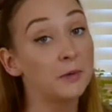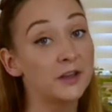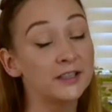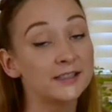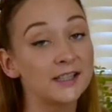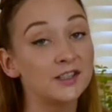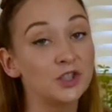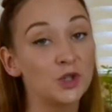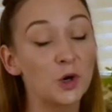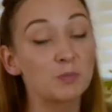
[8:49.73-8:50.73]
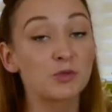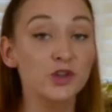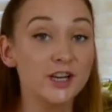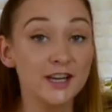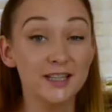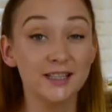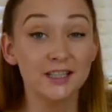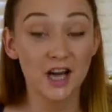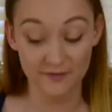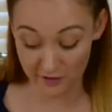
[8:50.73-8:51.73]
put this into your
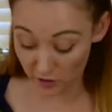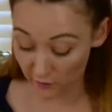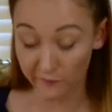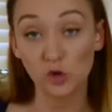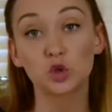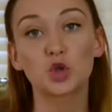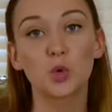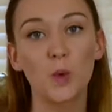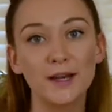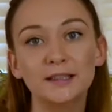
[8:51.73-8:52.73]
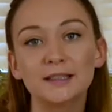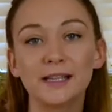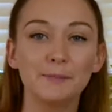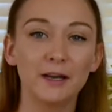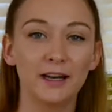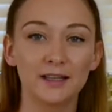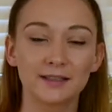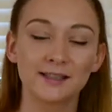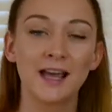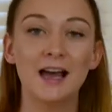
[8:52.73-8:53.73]
preheated oven for 20
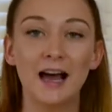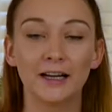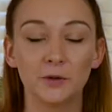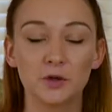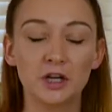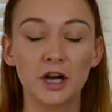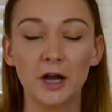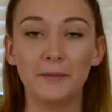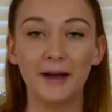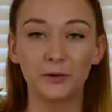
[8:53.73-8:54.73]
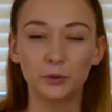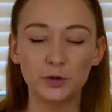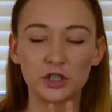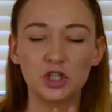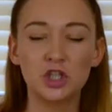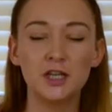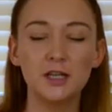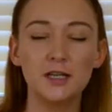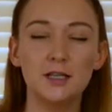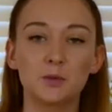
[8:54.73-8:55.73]
minutes, and it will come out and all the
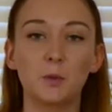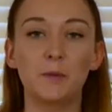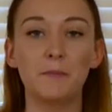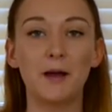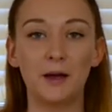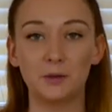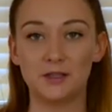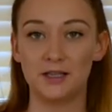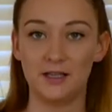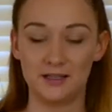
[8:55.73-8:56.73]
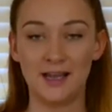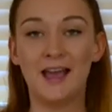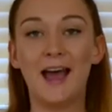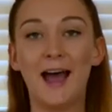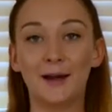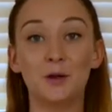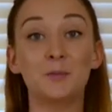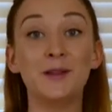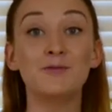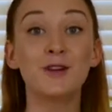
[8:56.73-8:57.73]
cheese will be melted and it will
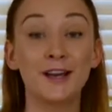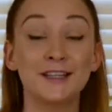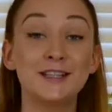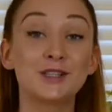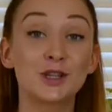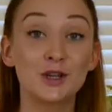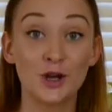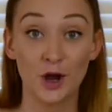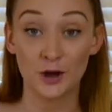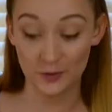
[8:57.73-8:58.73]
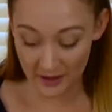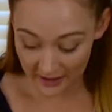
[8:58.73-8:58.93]
be ready to go.